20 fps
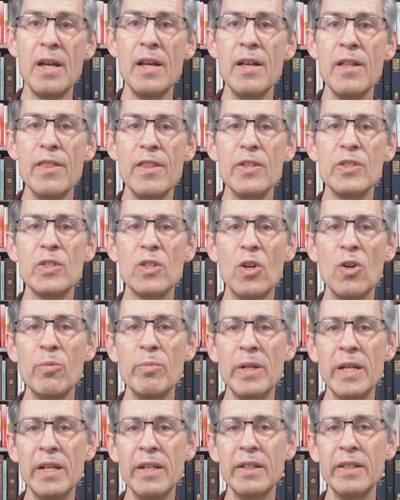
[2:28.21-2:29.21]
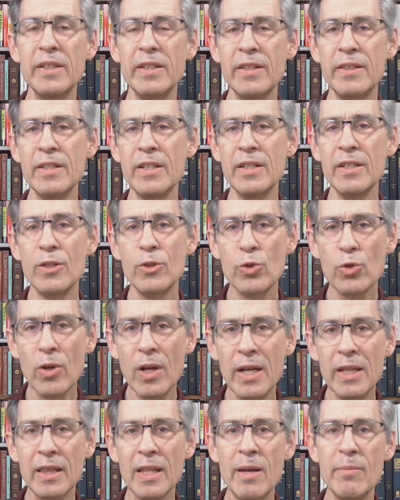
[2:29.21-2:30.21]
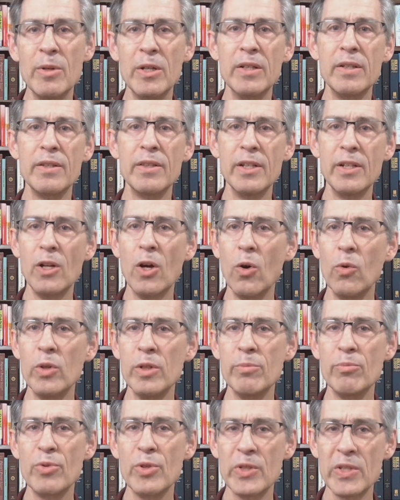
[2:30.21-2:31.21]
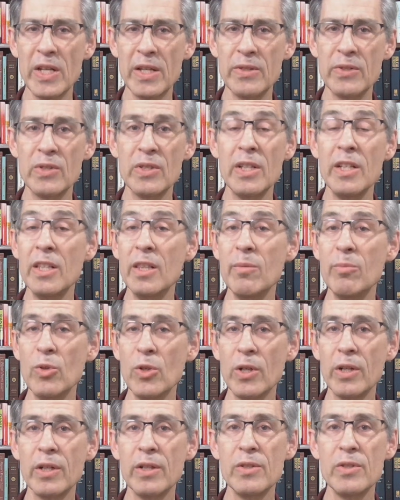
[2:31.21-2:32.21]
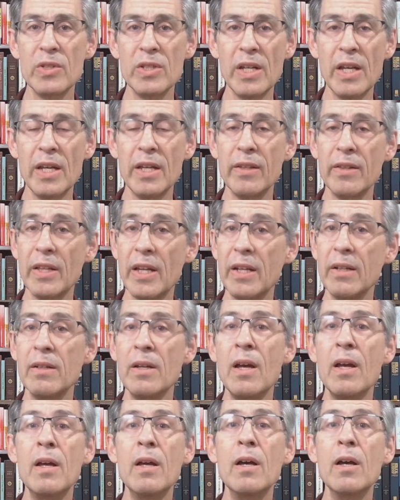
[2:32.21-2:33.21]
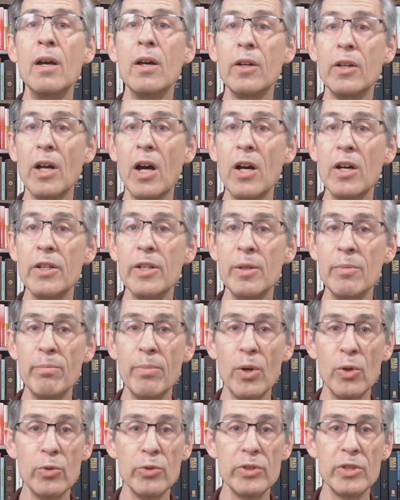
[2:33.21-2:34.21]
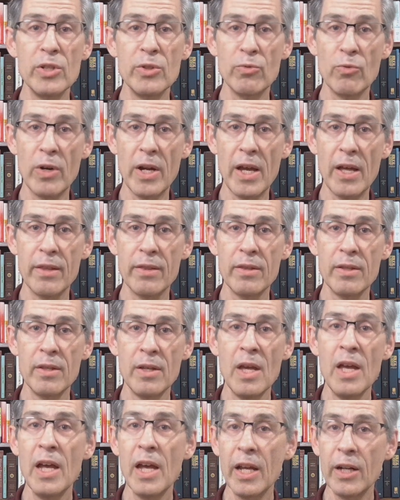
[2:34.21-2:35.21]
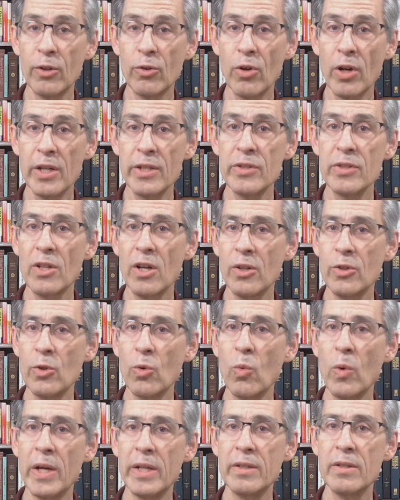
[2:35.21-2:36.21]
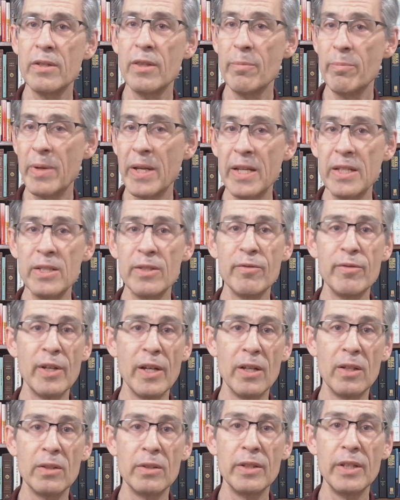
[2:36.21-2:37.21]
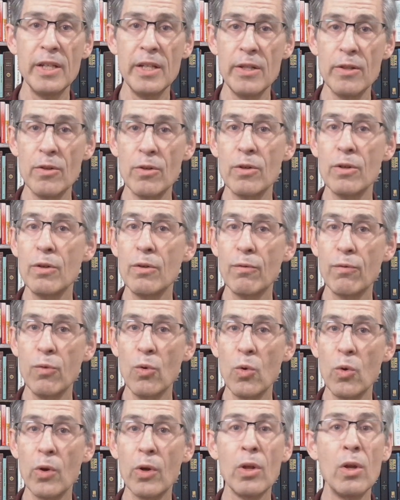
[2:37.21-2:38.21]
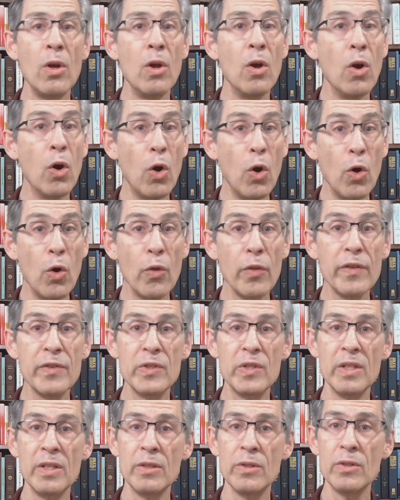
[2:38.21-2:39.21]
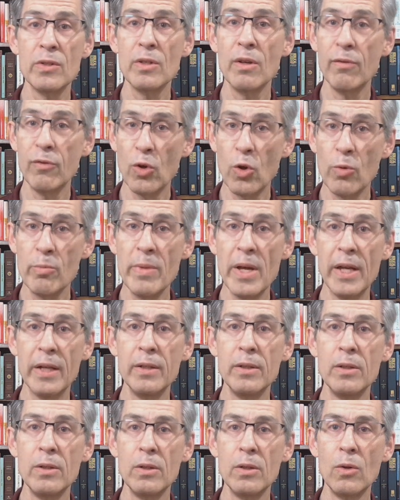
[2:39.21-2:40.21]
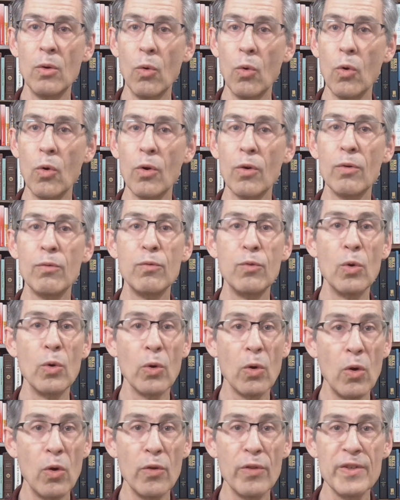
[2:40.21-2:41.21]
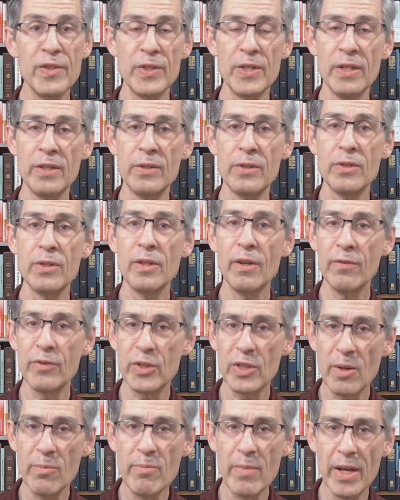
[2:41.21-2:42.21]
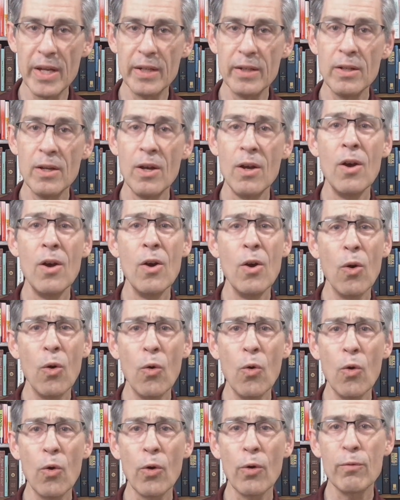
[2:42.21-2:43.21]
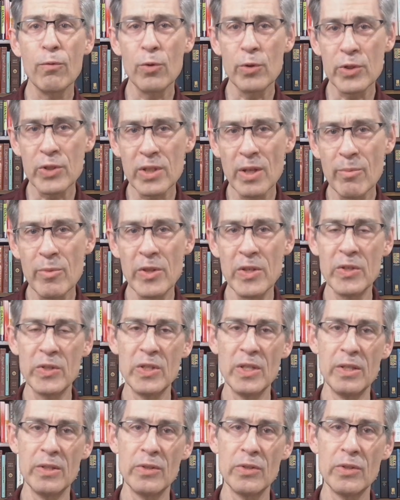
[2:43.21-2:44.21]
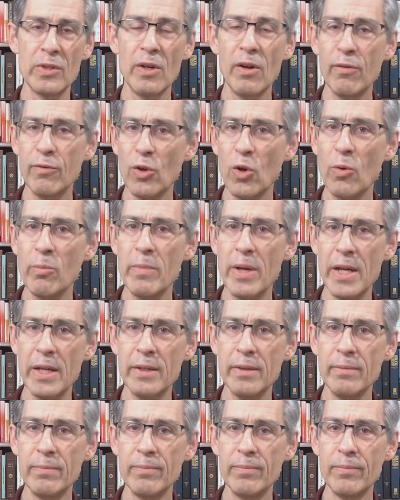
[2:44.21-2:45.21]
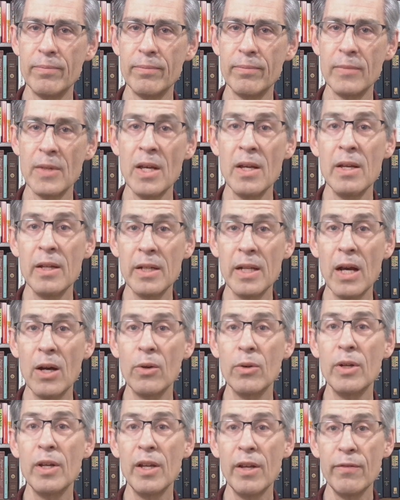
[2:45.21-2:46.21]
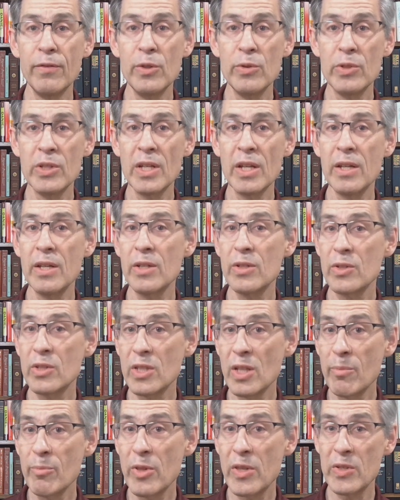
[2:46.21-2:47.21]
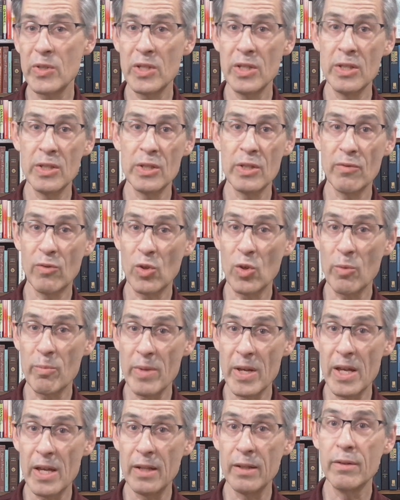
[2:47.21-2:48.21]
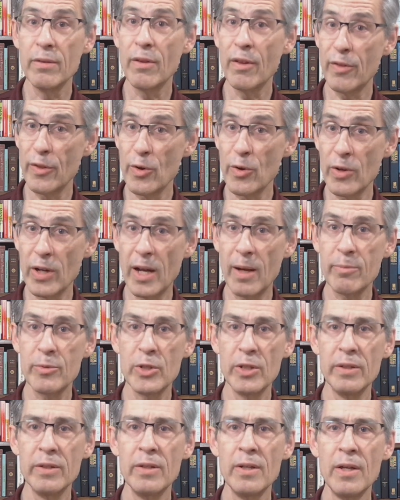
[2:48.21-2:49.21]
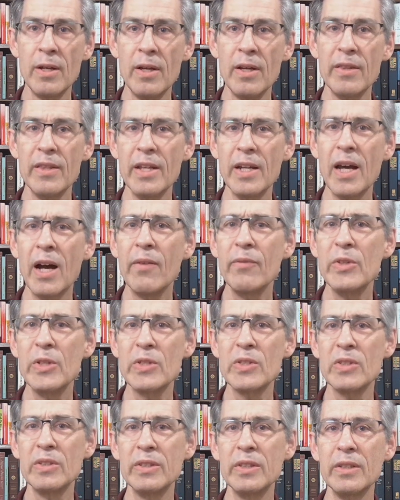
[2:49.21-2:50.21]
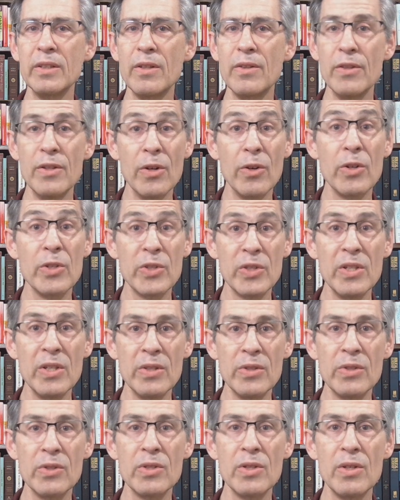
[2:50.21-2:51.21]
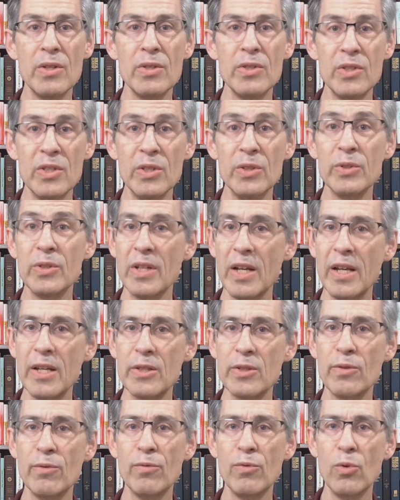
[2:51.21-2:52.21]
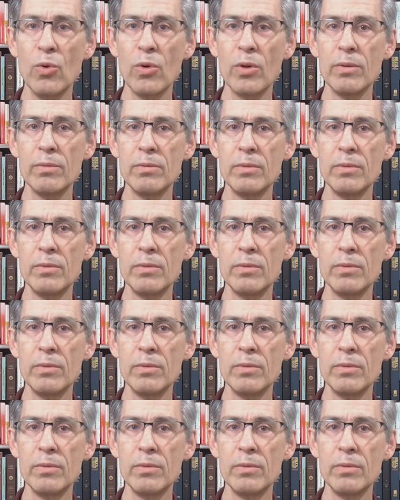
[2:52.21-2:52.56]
This culminated in the trilemma that Owen presents in the book, saying that God imposed his wrath, and Christ underwent the pains of hell, either for all the sins of all men, or for all the sins of some men, or for some of the sins of all men. Now, if you say some of the sins of all men, the third option, then obviously there are sins still to answer for.